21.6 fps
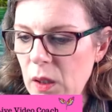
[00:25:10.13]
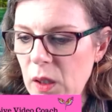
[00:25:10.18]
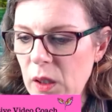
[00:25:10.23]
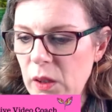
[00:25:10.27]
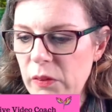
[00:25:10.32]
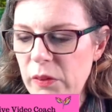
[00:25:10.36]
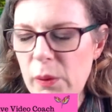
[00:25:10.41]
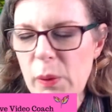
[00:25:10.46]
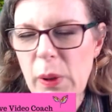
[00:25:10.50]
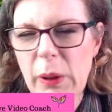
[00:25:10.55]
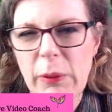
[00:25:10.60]

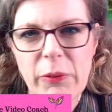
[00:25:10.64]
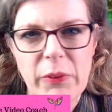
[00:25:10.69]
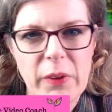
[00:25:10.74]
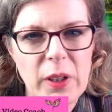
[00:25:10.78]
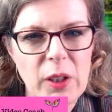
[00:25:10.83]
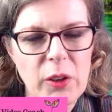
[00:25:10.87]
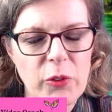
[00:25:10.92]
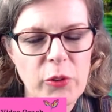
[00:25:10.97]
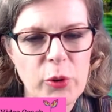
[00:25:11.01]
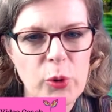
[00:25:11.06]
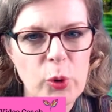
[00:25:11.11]
So I was
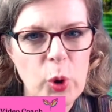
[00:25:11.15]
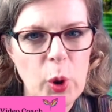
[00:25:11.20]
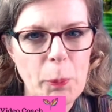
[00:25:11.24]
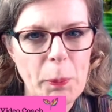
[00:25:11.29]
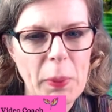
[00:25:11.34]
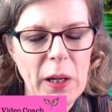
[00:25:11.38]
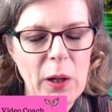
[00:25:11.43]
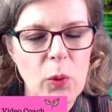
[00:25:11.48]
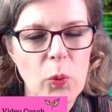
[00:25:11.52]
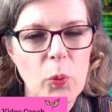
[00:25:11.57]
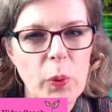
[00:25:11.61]
going to talk
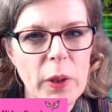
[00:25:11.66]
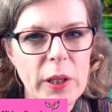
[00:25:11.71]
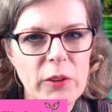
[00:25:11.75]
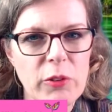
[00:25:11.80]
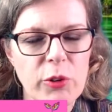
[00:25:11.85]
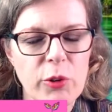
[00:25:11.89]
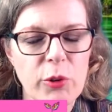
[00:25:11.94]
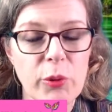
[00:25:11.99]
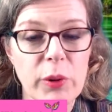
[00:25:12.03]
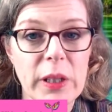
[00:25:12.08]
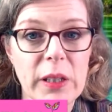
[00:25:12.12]
about
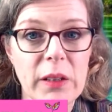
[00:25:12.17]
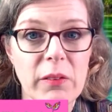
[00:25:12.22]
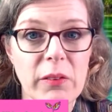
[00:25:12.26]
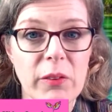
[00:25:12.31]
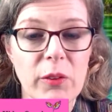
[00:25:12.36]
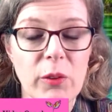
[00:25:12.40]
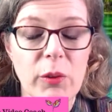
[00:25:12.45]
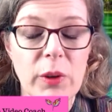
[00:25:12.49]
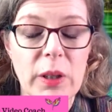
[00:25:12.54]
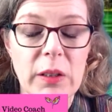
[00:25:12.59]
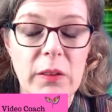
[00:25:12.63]
which green
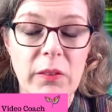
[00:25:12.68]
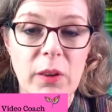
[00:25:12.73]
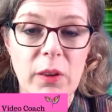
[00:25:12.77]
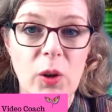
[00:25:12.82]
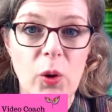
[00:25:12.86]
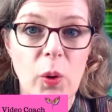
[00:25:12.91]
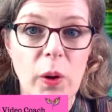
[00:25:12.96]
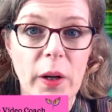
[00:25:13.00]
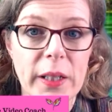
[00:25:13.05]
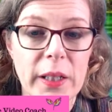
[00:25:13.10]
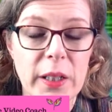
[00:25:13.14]
screens are
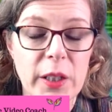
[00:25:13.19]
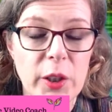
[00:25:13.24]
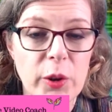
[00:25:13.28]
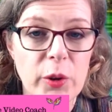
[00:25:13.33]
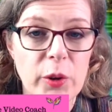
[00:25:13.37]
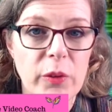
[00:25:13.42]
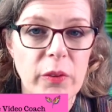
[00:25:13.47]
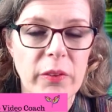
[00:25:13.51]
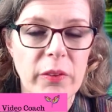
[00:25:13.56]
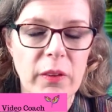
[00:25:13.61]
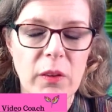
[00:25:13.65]
quite
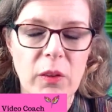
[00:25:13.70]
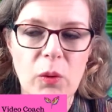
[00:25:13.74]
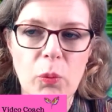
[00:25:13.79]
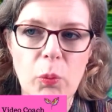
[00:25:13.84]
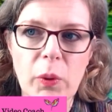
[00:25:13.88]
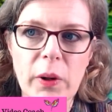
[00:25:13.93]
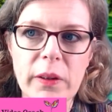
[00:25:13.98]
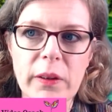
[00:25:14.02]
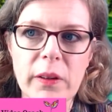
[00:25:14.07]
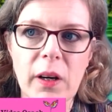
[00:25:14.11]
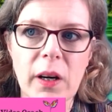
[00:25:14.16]
good. So the
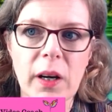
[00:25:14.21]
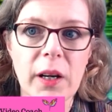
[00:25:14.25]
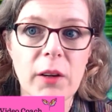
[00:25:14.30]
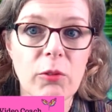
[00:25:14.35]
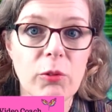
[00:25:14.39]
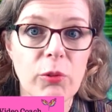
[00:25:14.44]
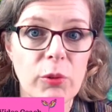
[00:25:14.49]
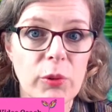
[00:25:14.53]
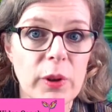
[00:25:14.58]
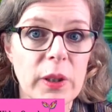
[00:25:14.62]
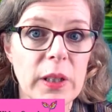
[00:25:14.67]
one that I
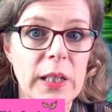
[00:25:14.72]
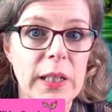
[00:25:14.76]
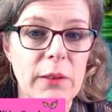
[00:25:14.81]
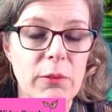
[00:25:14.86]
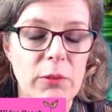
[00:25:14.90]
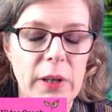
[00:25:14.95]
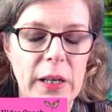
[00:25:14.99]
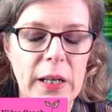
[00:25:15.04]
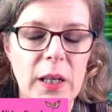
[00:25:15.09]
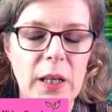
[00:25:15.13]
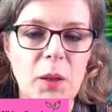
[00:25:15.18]
really
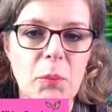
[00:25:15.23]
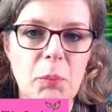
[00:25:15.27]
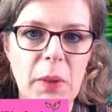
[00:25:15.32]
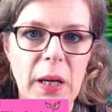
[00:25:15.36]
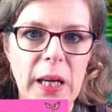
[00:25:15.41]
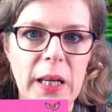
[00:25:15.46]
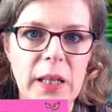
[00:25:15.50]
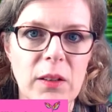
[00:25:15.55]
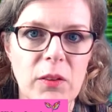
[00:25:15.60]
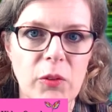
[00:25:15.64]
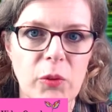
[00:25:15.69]

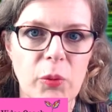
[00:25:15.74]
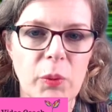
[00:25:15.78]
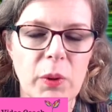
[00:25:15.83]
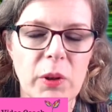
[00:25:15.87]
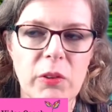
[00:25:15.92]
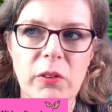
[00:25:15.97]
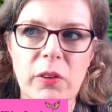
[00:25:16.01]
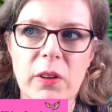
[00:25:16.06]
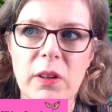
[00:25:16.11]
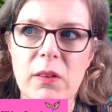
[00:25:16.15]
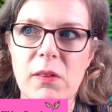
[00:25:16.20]
recommend,
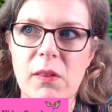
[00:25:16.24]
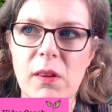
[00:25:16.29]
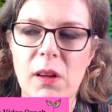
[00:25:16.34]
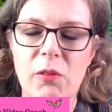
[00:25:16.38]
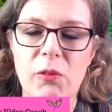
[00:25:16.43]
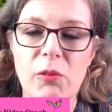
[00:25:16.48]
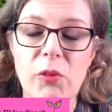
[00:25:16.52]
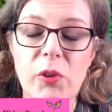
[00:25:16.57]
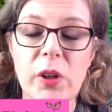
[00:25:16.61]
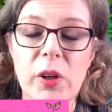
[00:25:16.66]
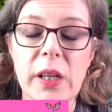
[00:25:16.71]
which is a
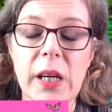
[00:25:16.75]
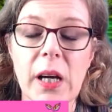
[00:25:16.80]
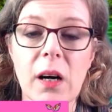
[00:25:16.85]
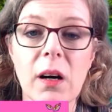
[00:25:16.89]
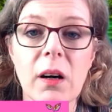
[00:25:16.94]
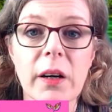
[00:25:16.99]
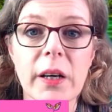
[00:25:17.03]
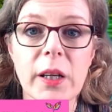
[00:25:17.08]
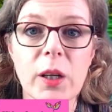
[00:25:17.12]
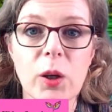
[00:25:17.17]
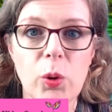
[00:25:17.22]
really
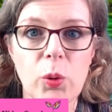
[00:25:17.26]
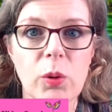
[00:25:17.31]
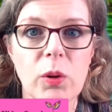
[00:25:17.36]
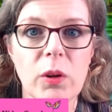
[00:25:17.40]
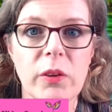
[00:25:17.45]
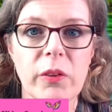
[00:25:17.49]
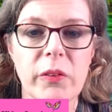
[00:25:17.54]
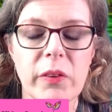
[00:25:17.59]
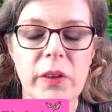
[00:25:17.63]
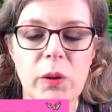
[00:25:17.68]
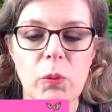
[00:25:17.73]
high
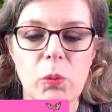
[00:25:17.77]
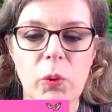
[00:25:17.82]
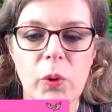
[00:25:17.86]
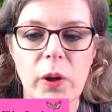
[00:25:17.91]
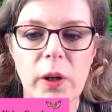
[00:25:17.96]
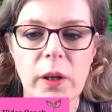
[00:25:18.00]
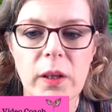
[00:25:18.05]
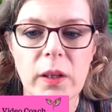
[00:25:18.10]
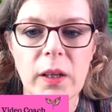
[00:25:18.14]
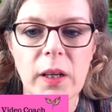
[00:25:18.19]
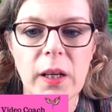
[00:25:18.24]
quality
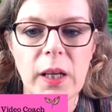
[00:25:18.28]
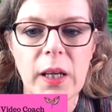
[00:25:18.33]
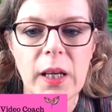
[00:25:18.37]
one,